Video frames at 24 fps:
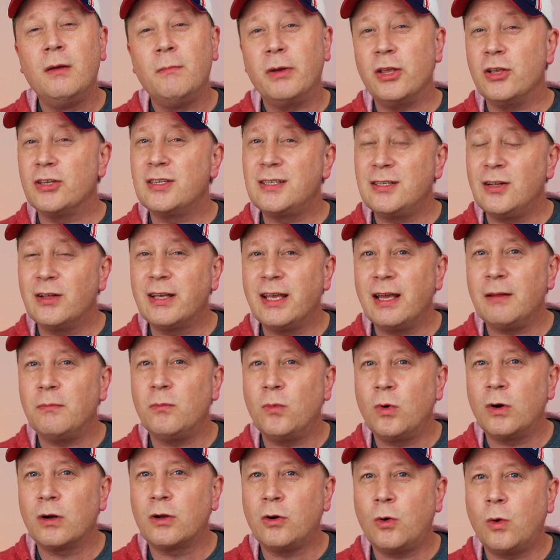but you still get
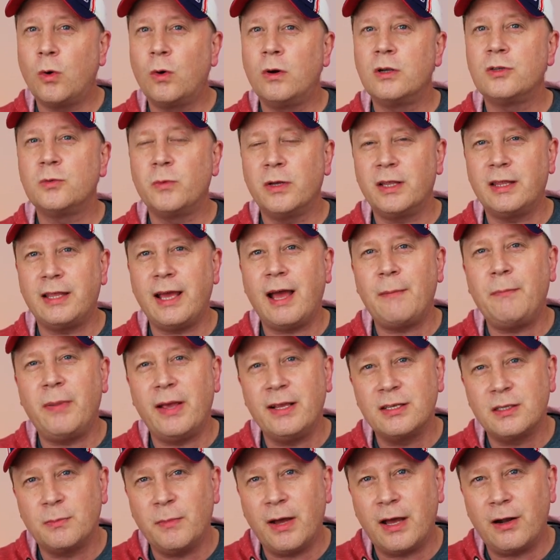more cores with that
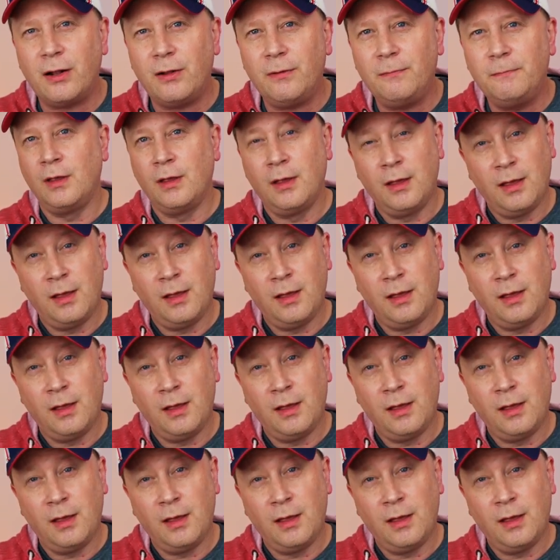base model.